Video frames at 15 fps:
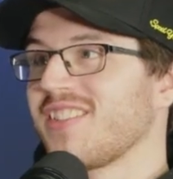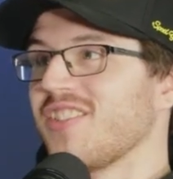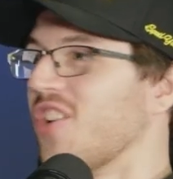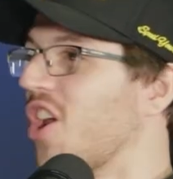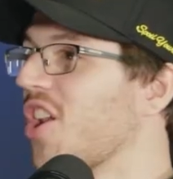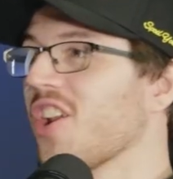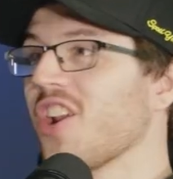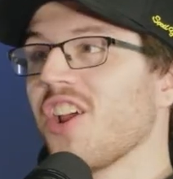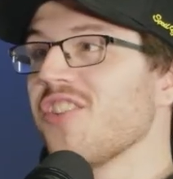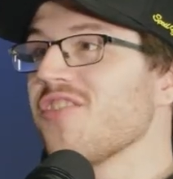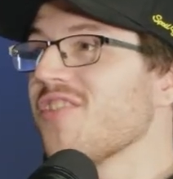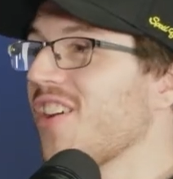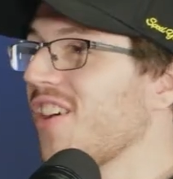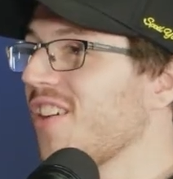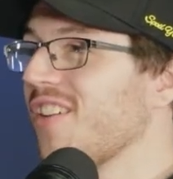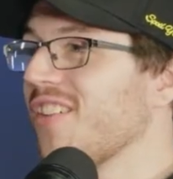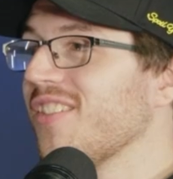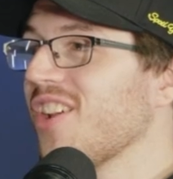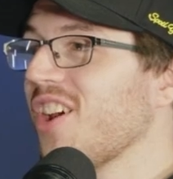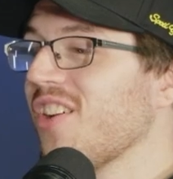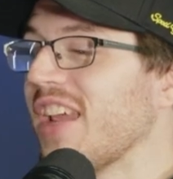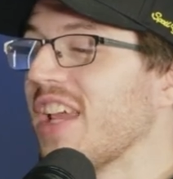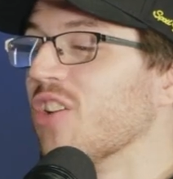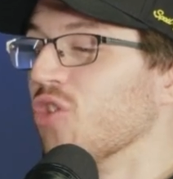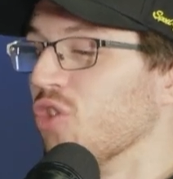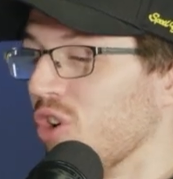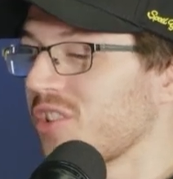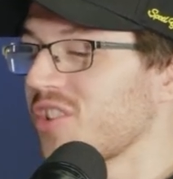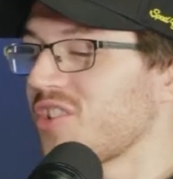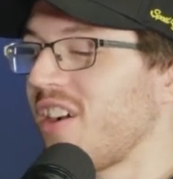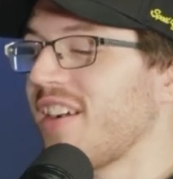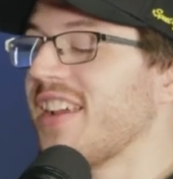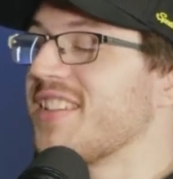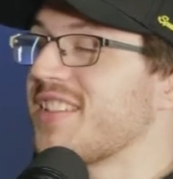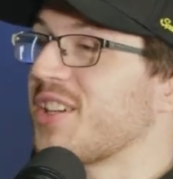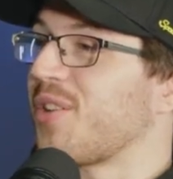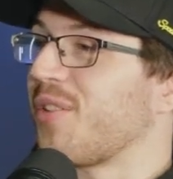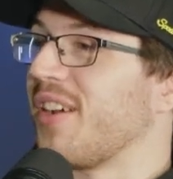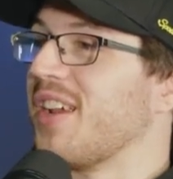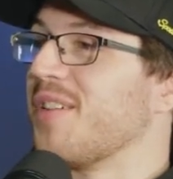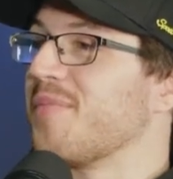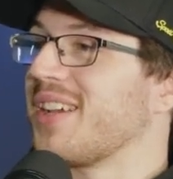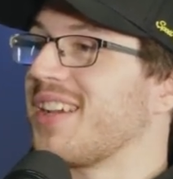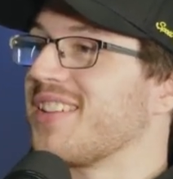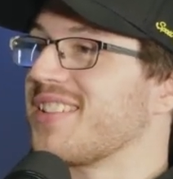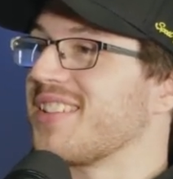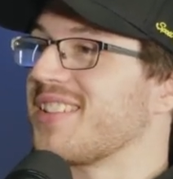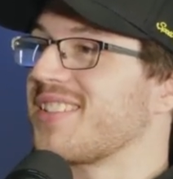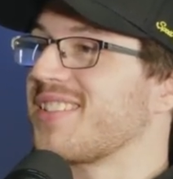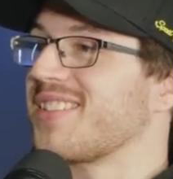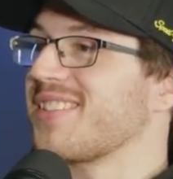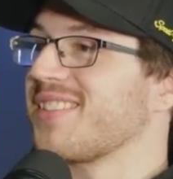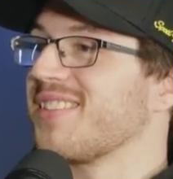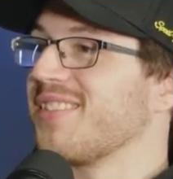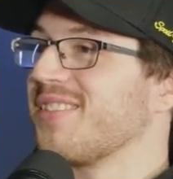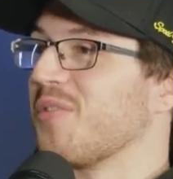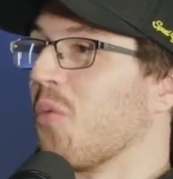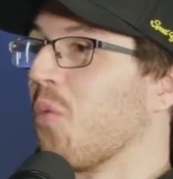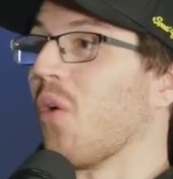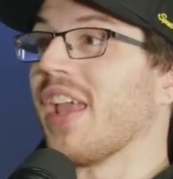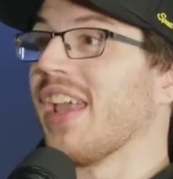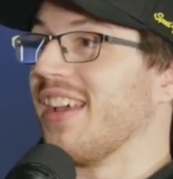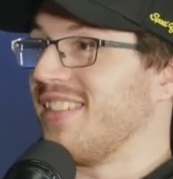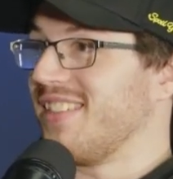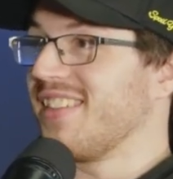No. It looks Chinese and Korean because it's weird.